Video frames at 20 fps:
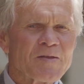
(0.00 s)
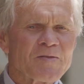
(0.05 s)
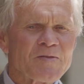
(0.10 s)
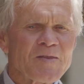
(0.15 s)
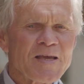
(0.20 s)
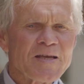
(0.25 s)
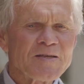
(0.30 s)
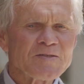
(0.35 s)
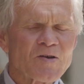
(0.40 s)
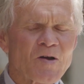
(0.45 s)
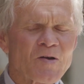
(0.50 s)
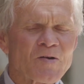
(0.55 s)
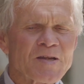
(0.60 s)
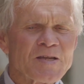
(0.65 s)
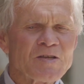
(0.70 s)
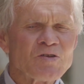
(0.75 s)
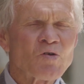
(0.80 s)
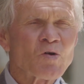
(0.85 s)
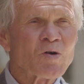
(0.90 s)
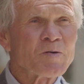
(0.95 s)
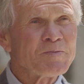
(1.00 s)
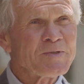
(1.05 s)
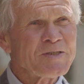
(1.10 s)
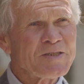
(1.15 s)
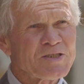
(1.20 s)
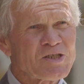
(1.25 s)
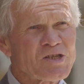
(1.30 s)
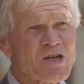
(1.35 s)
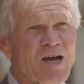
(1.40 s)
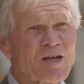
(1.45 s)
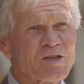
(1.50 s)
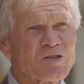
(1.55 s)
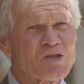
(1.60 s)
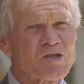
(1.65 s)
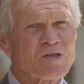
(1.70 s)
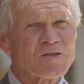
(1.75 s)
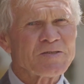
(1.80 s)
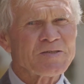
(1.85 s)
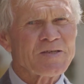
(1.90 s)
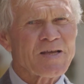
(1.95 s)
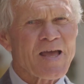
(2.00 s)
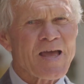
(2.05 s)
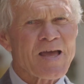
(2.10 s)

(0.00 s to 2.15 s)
These are enormous challenges,